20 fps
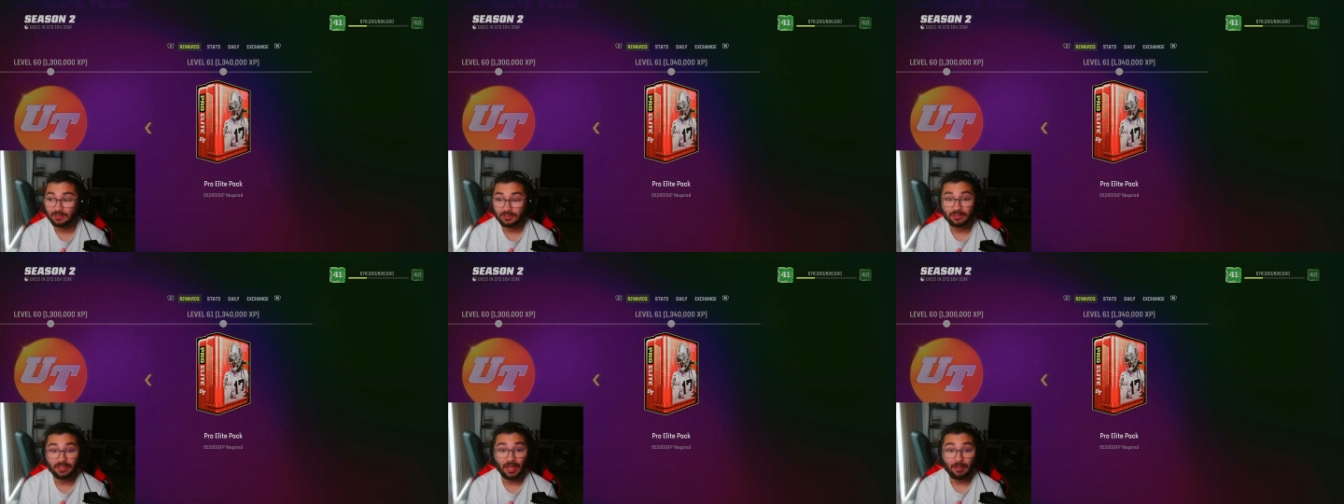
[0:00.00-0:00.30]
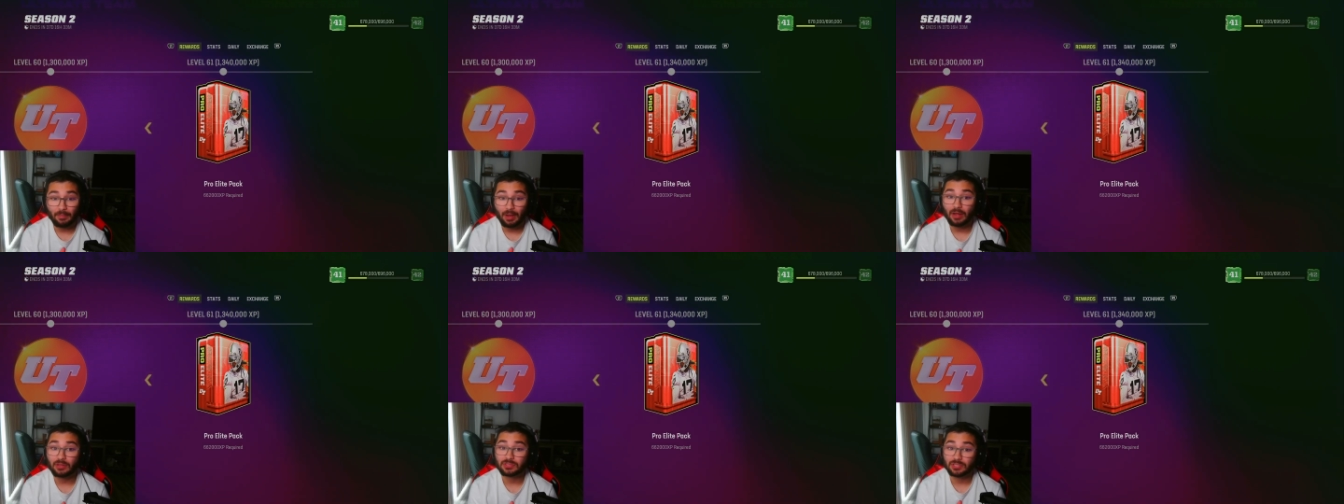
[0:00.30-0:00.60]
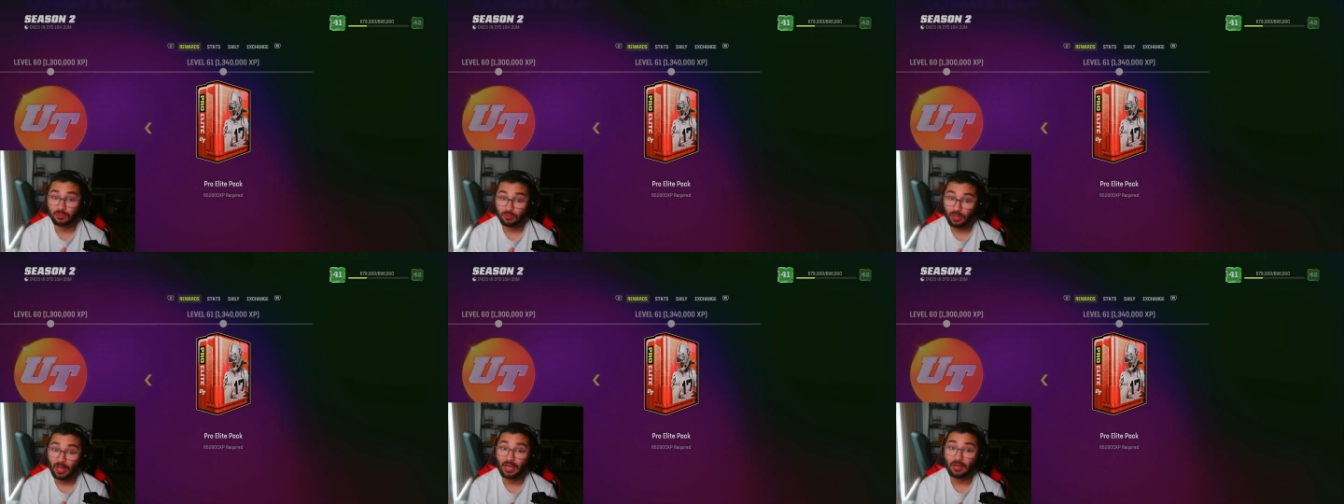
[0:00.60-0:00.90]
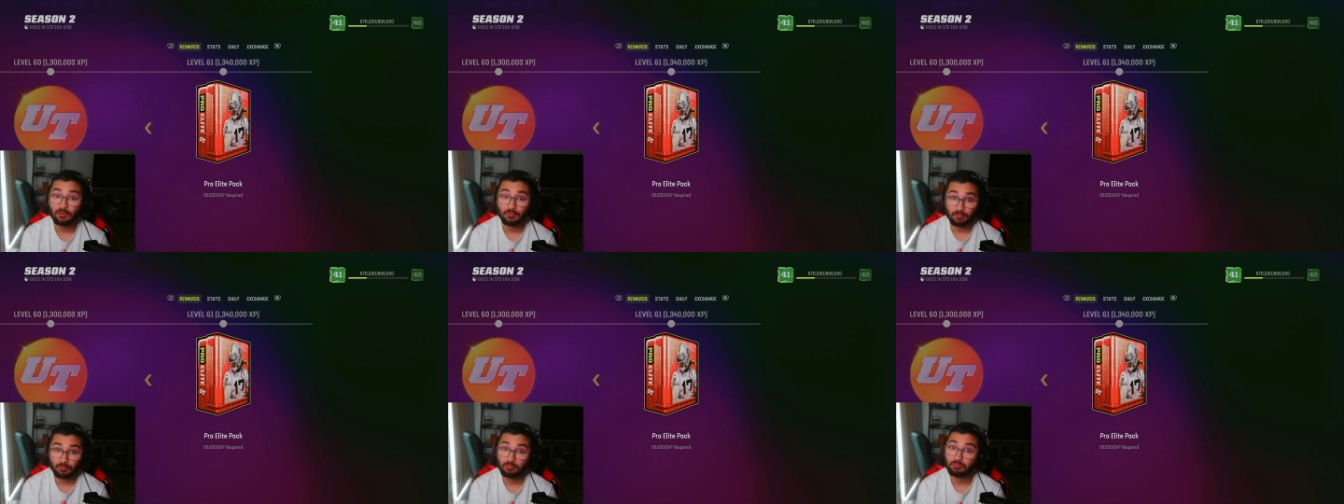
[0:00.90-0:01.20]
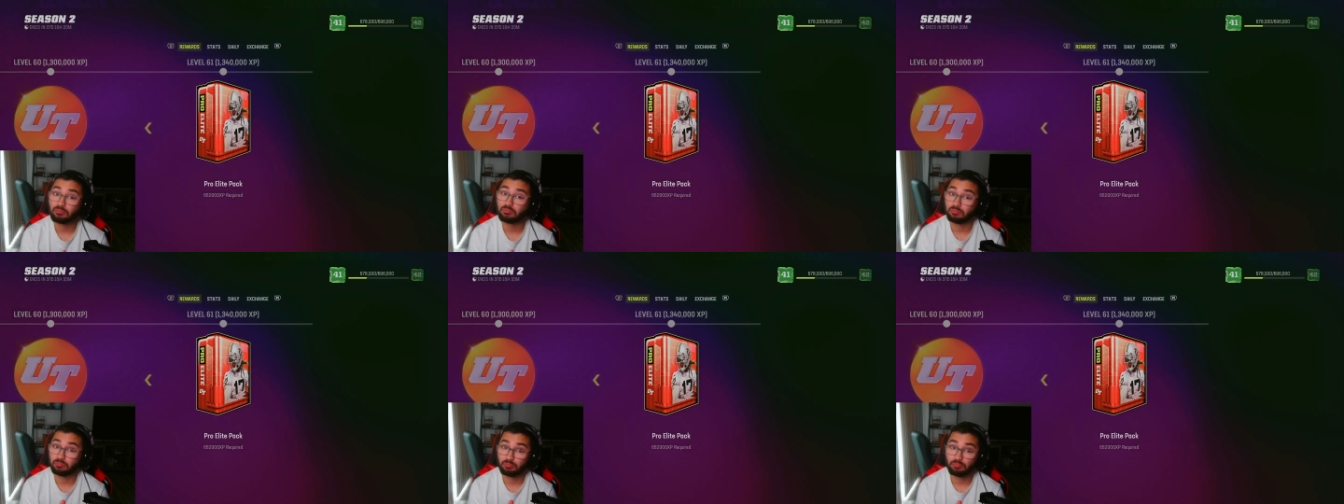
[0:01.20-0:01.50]
they about to like
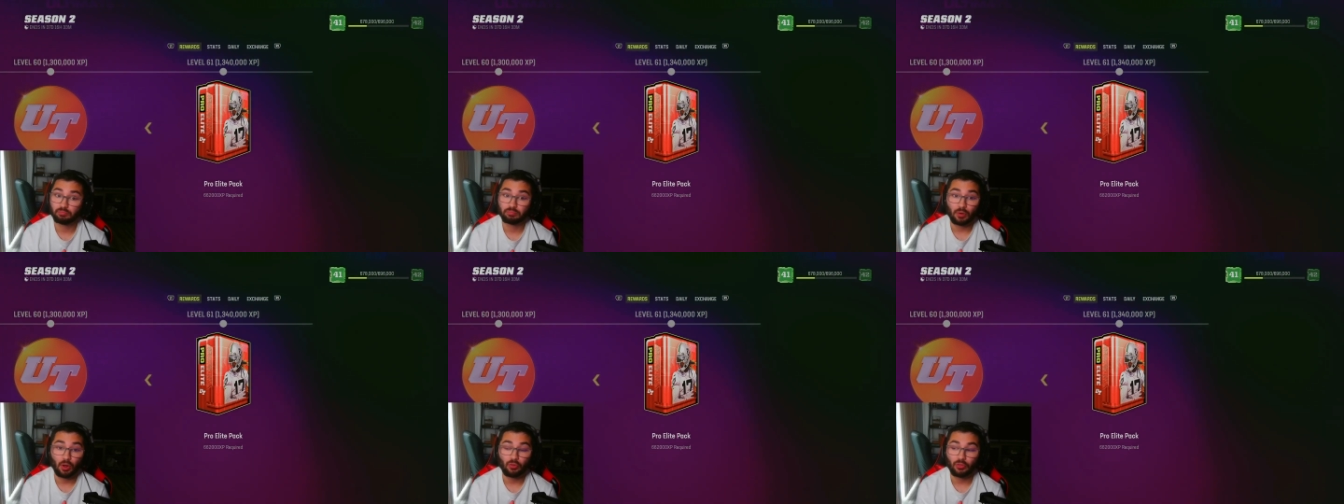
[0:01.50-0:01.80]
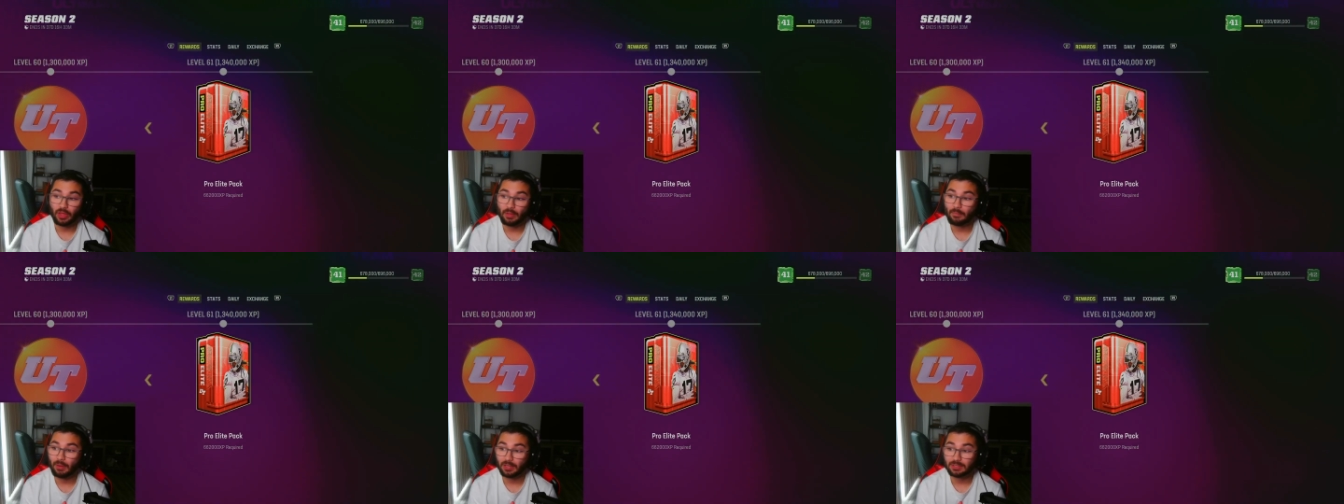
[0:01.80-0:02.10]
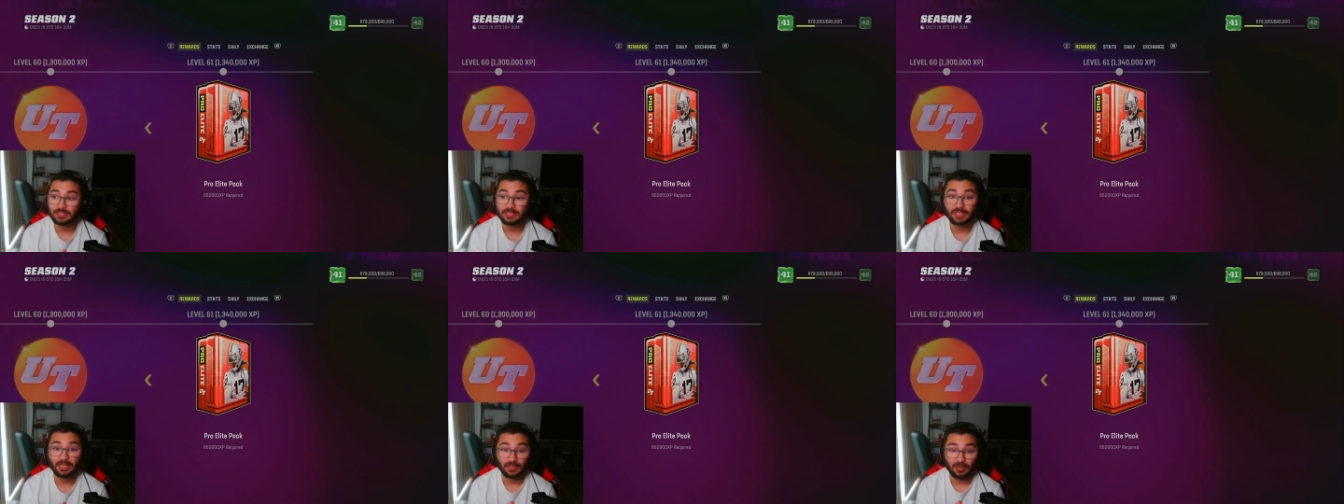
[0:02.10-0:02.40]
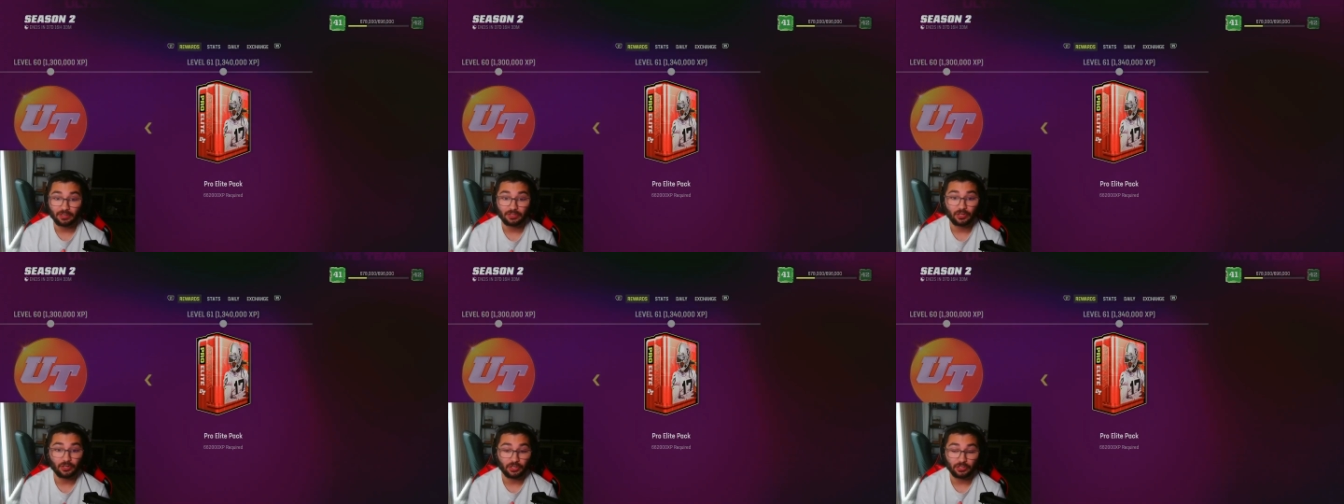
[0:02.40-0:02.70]
bro, they about to get on their,